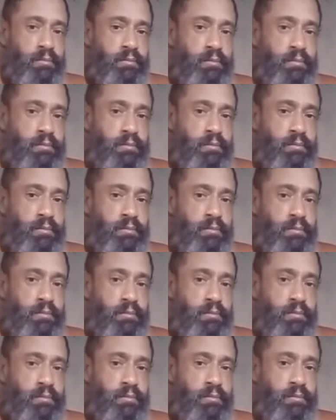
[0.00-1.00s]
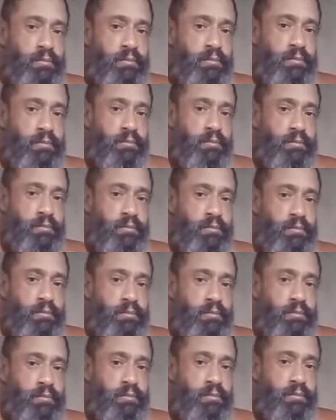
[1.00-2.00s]

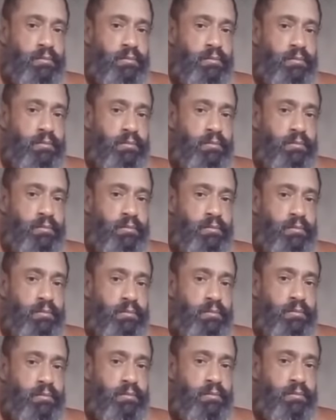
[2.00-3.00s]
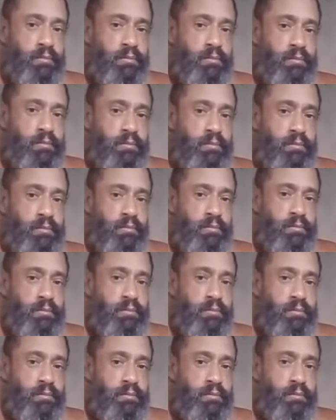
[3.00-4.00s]

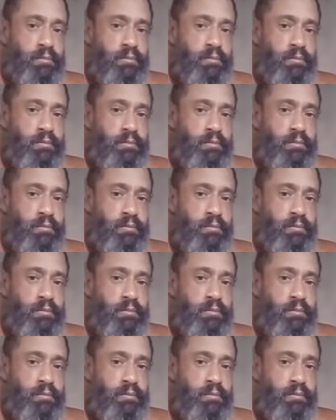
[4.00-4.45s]
(silent)